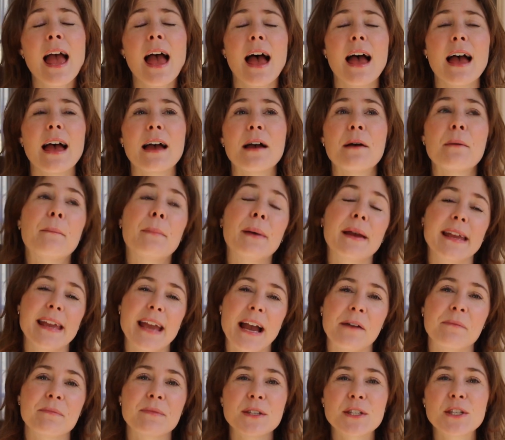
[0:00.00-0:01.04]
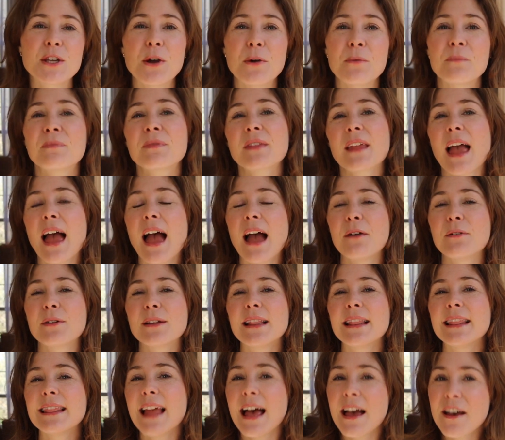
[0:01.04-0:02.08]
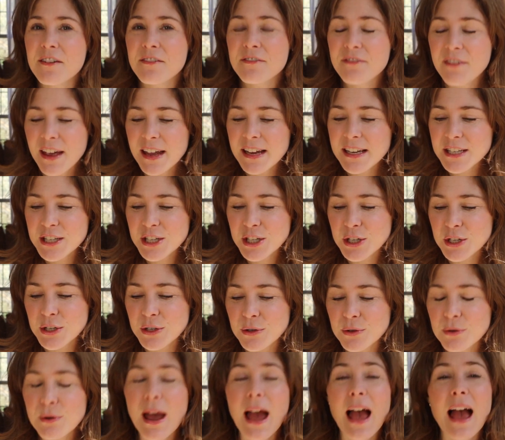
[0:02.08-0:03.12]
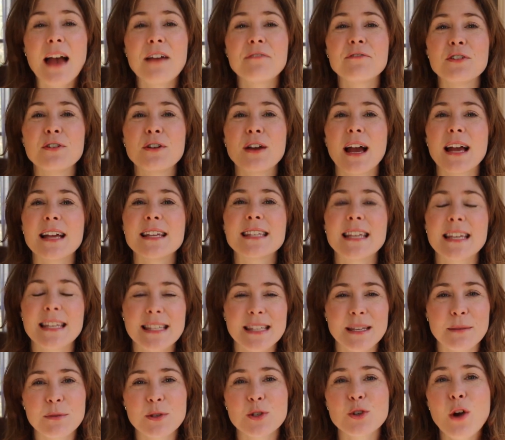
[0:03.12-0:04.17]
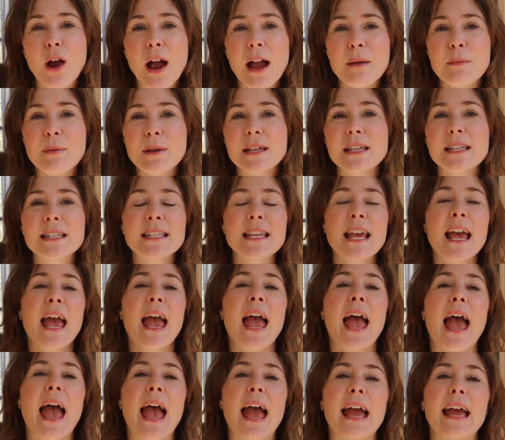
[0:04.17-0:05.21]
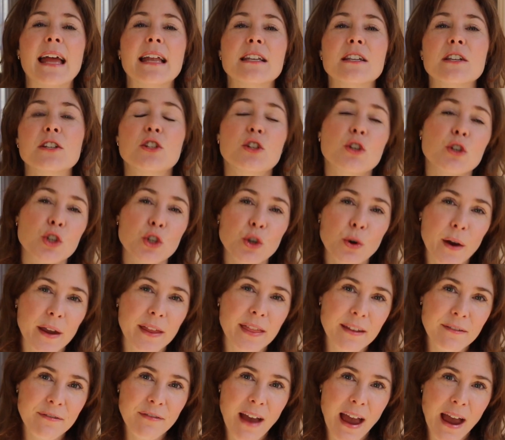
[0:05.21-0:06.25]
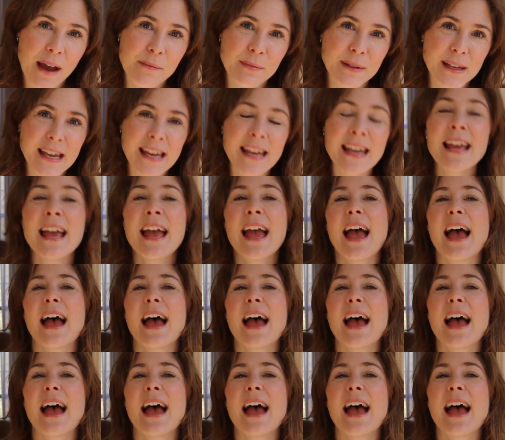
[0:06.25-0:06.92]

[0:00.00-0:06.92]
But yeah, so I would love to have you guys as subscribers and to join the family.